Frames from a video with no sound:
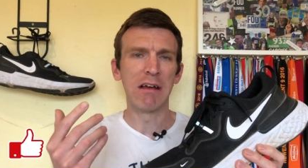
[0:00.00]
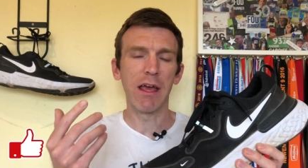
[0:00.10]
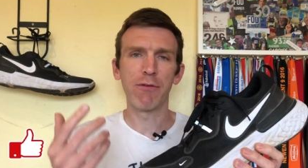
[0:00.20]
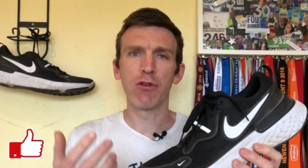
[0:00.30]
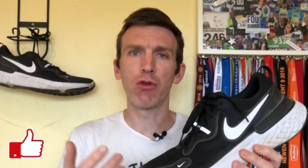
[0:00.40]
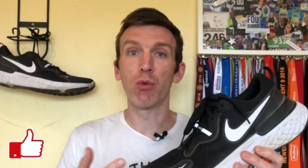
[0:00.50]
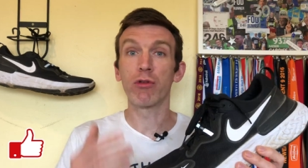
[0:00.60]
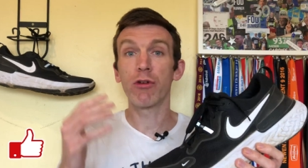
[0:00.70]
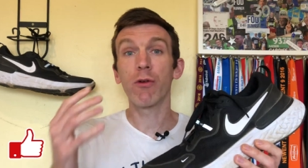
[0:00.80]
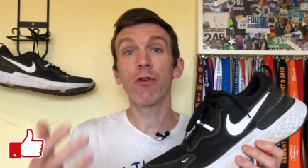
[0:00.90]
if at all.
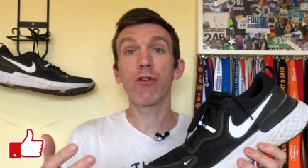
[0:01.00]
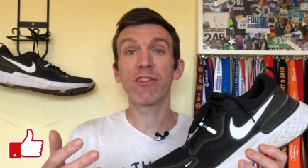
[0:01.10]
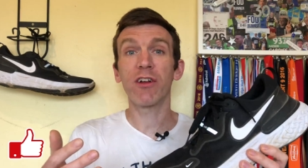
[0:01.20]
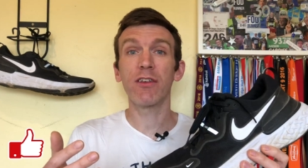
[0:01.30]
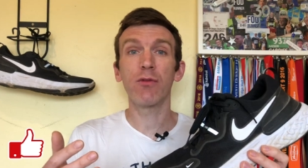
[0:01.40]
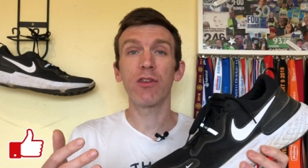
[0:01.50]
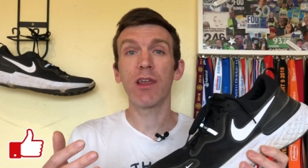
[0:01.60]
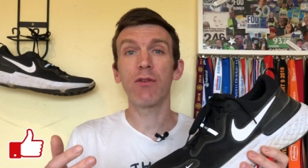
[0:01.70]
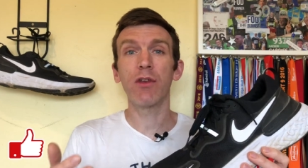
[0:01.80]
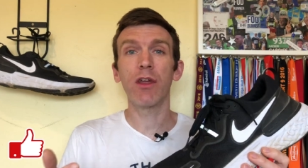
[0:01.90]
So if you're excited for
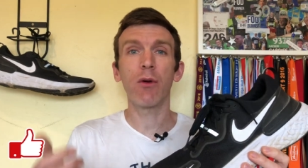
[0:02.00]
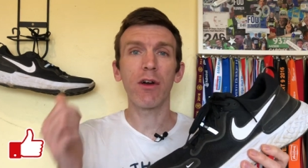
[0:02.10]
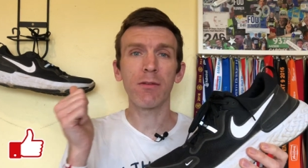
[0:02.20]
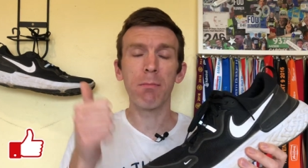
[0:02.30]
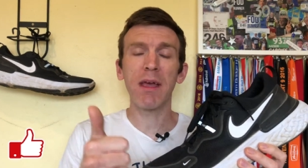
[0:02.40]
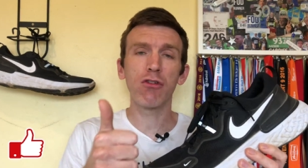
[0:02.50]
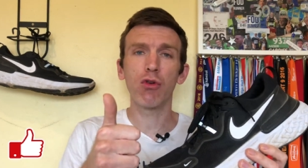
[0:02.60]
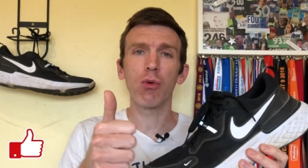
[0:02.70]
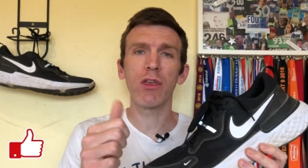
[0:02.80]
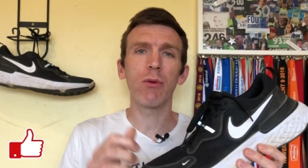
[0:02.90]
today's video guys, make
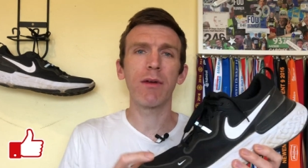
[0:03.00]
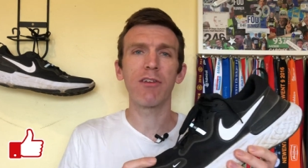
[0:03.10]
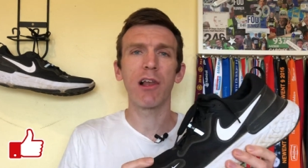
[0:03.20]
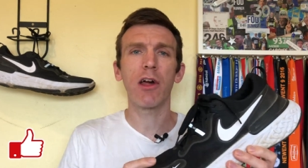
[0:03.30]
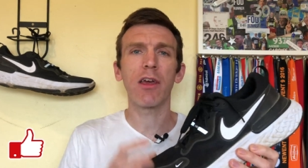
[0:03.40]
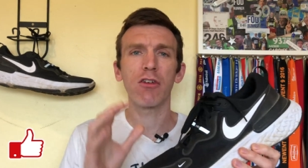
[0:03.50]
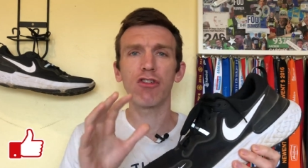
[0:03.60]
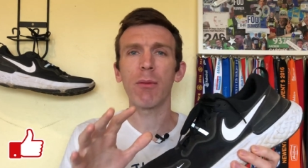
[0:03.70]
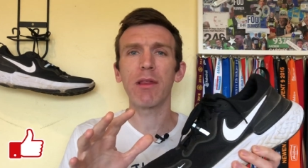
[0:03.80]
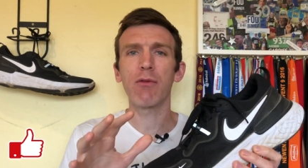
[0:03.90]
sure you give it a like,
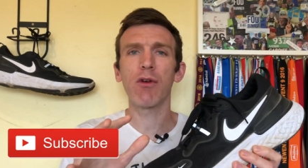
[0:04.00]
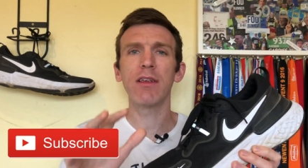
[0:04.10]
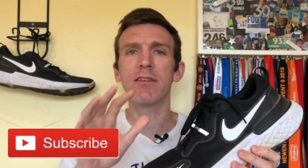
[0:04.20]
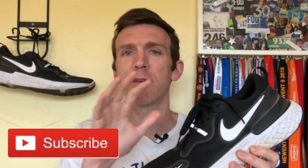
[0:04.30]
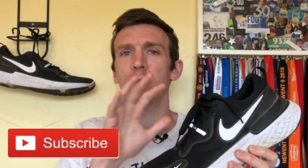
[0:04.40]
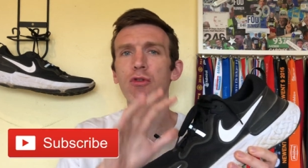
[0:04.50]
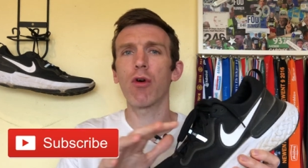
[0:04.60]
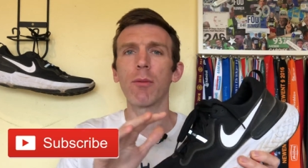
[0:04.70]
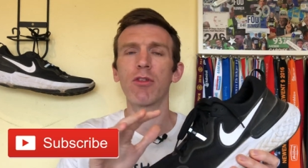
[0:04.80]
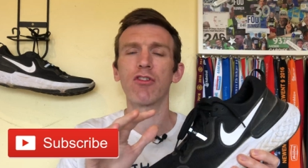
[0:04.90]
share it with your friends,
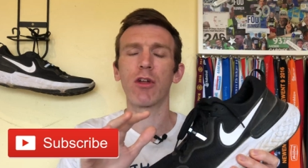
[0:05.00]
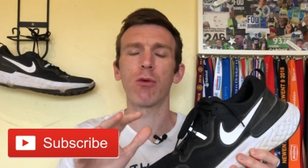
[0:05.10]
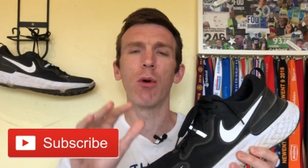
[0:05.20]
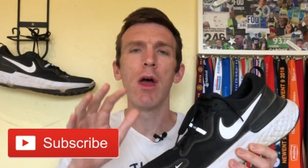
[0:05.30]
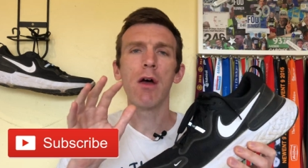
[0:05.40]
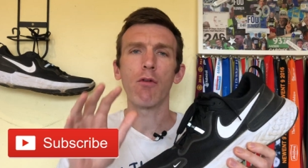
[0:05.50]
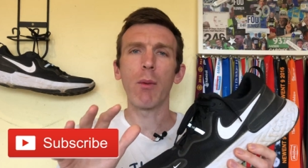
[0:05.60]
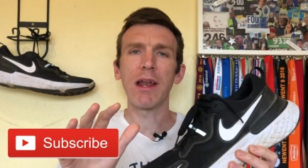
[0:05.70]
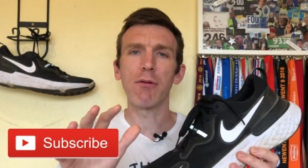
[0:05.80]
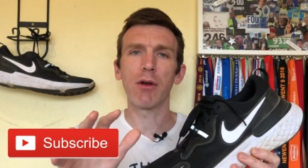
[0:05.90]
subscribe to the channel for
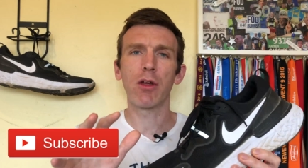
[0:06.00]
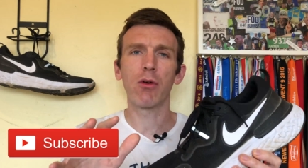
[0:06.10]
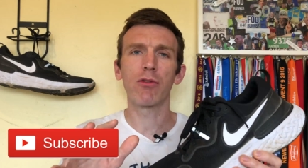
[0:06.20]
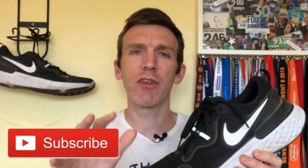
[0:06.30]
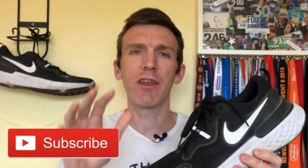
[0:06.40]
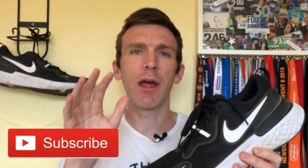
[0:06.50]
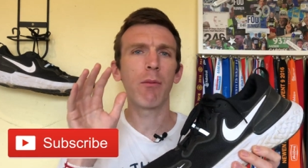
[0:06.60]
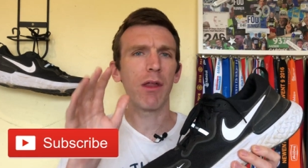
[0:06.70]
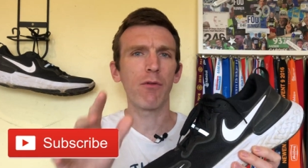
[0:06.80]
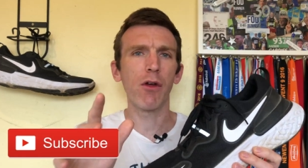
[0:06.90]
weekly running content. And
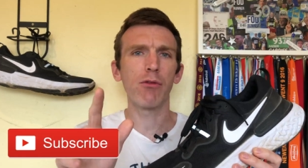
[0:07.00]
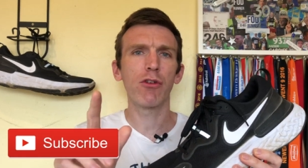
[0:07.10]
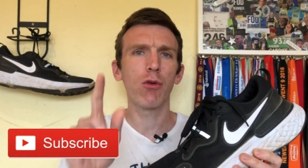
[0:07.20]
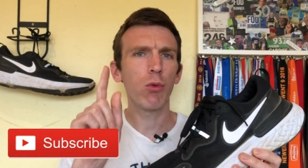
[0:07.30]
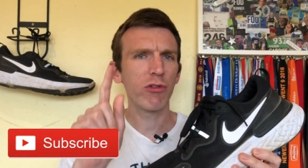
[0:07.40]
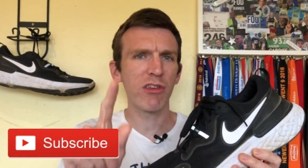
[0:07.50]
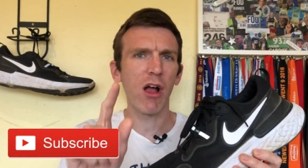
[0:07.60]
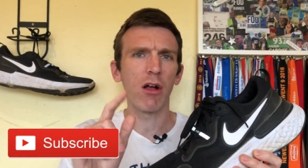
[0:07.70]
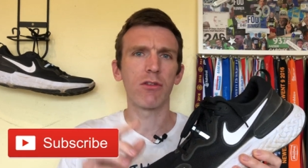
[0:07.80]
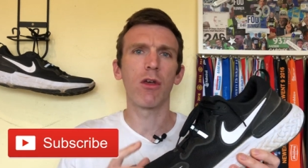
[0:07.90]
without further ado, we'll
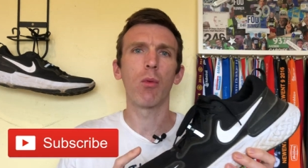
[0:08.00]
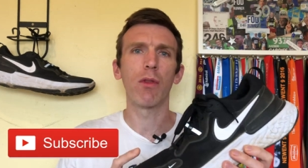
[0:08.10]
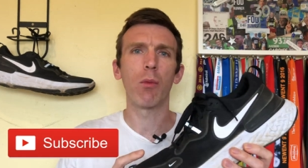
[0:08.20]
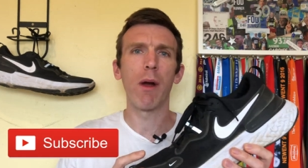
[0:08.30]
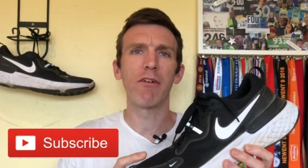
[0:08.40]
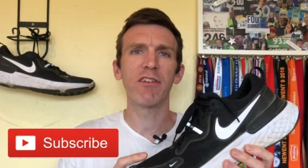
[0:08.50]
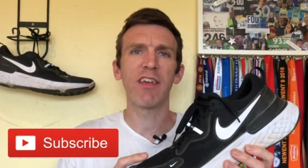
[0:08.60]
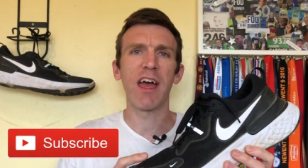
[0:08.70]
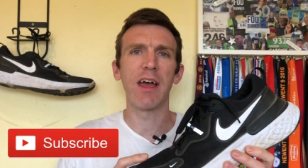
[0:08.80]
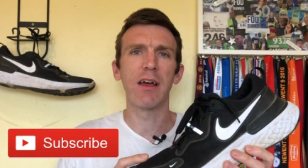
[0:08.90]
start with the wear and tear.